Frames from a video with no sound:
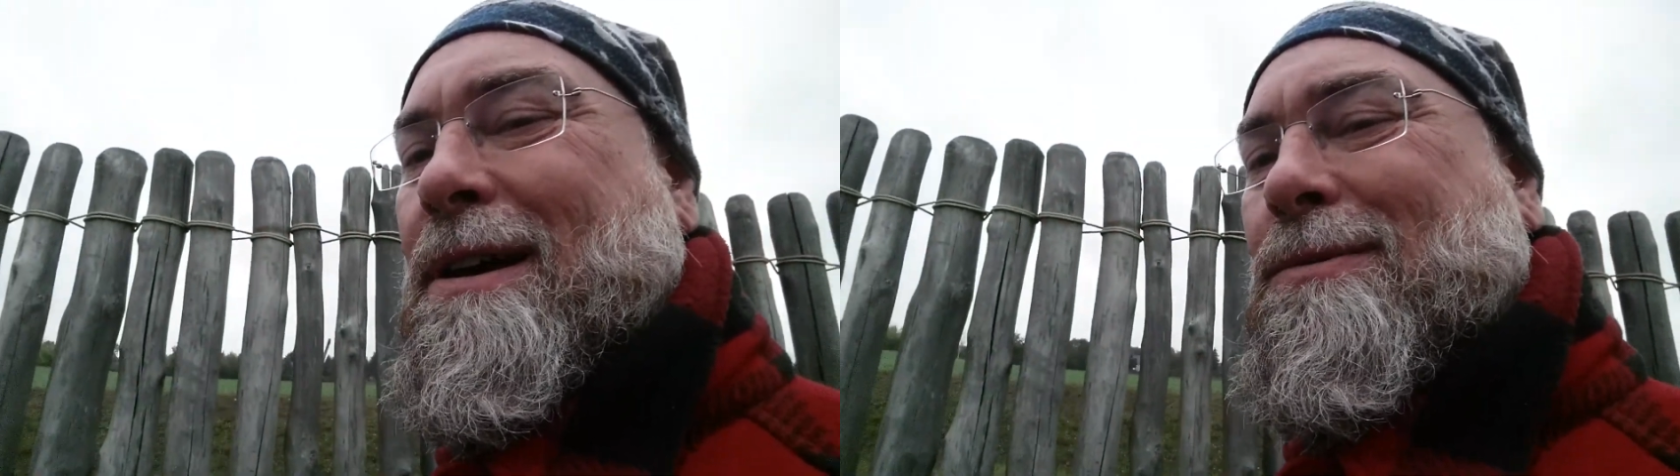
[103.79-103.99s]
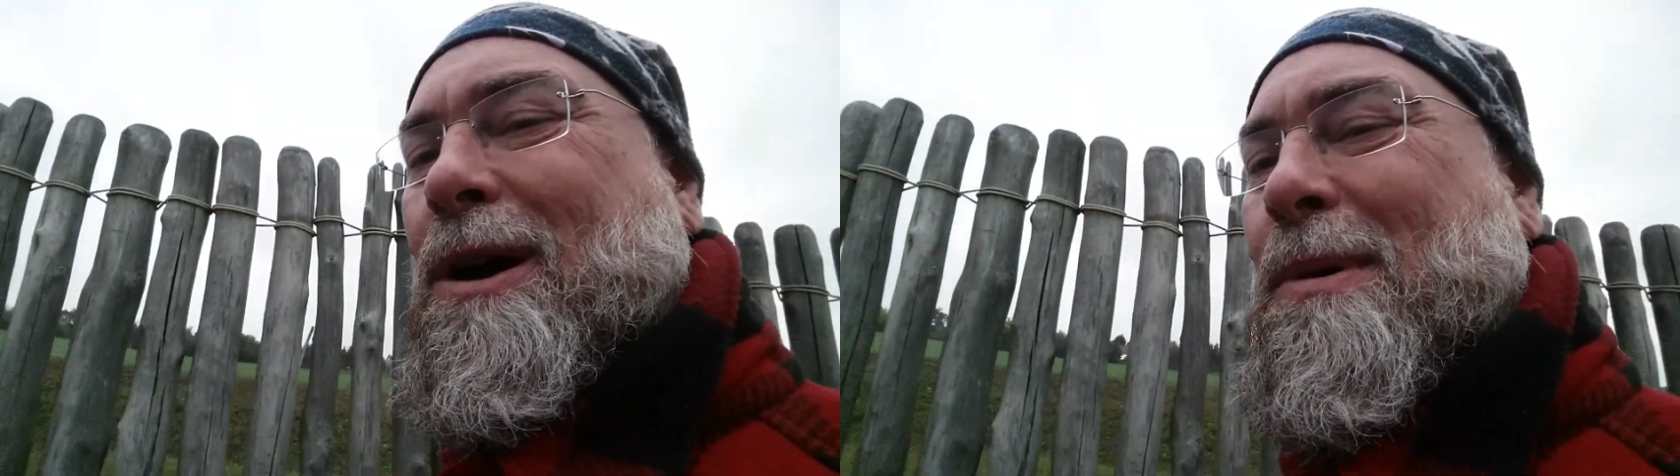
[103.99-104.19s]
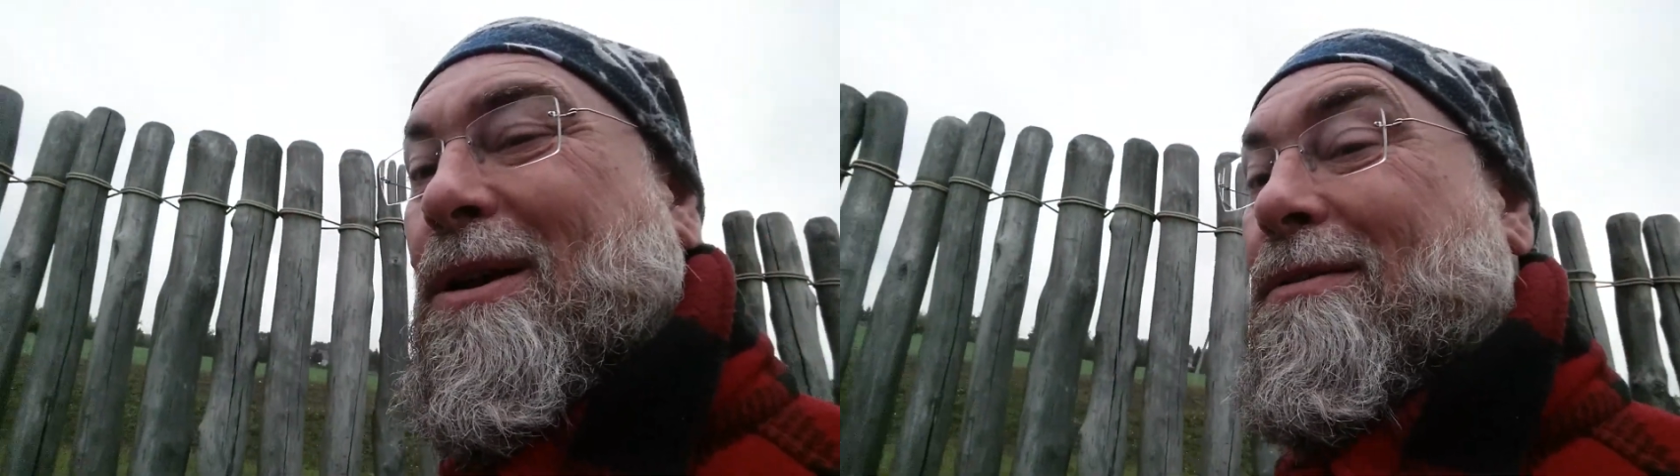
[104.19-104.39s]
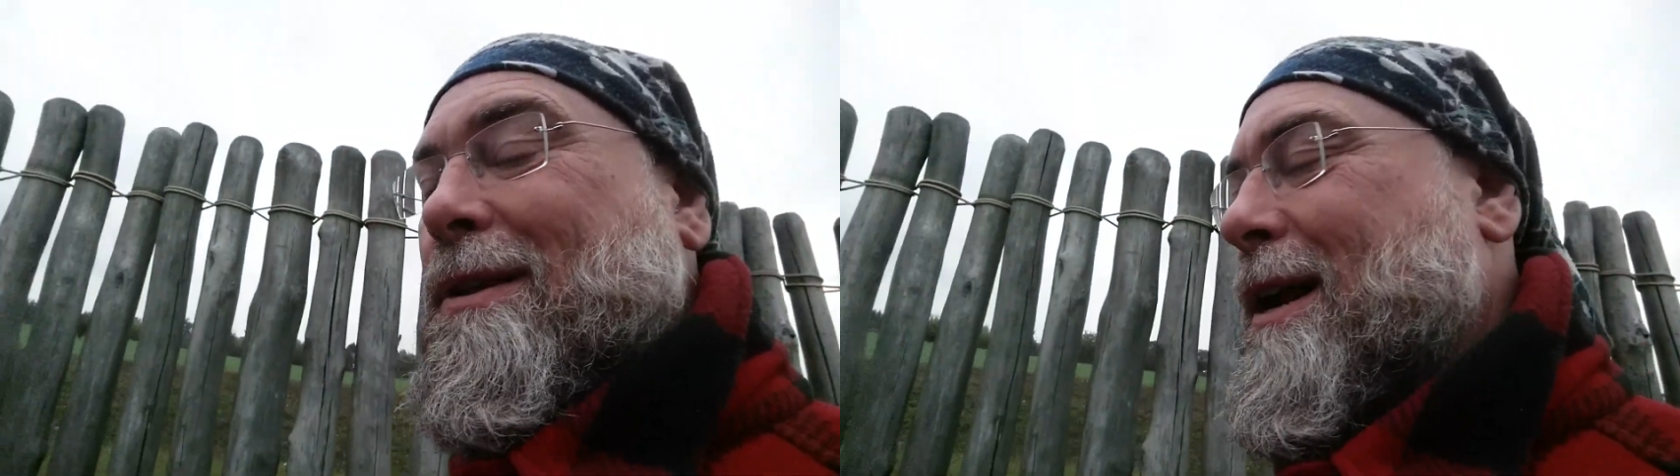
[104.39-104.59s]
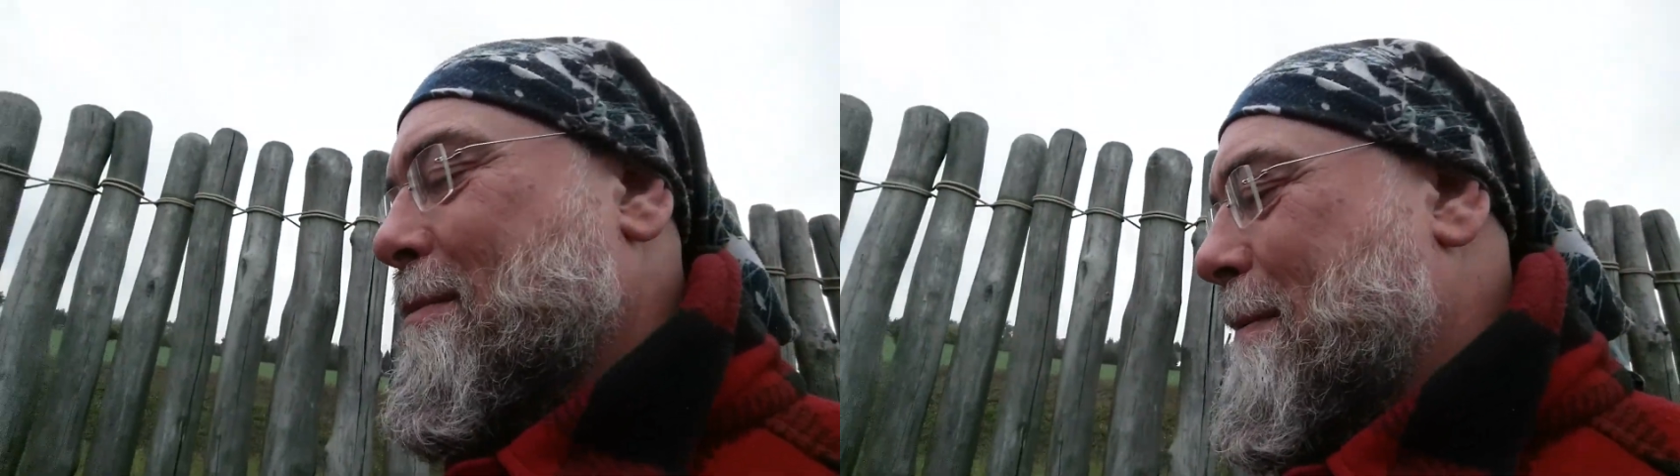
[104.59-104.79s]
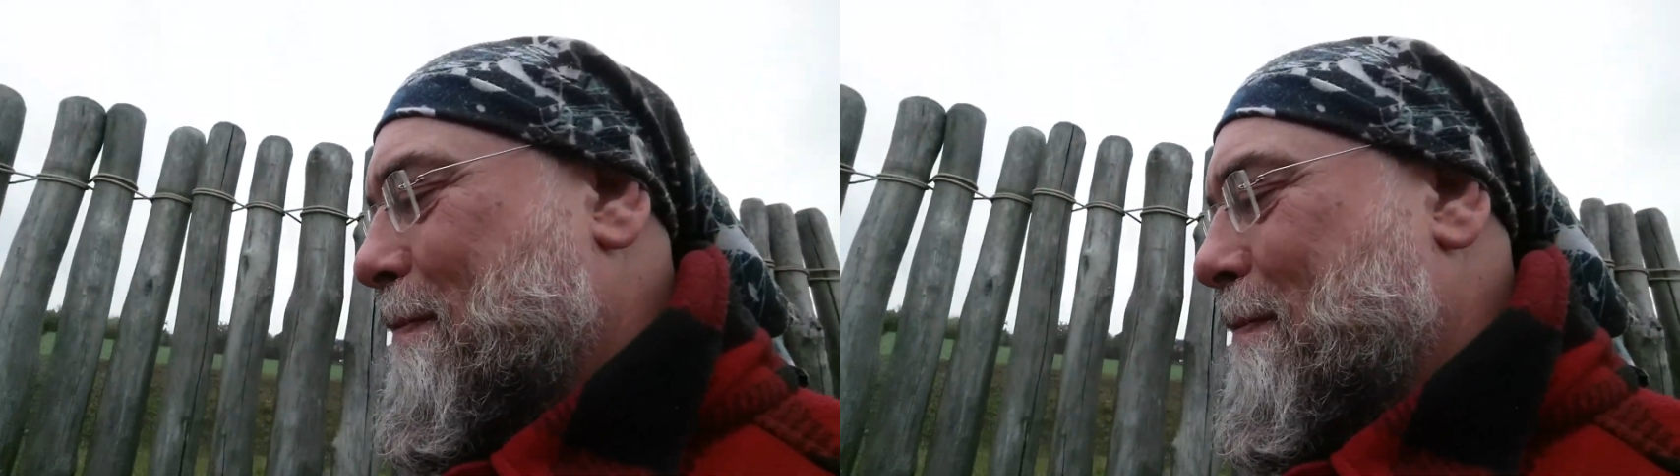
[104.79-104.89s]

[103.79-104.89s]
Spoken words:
That's why I've been offline a bit.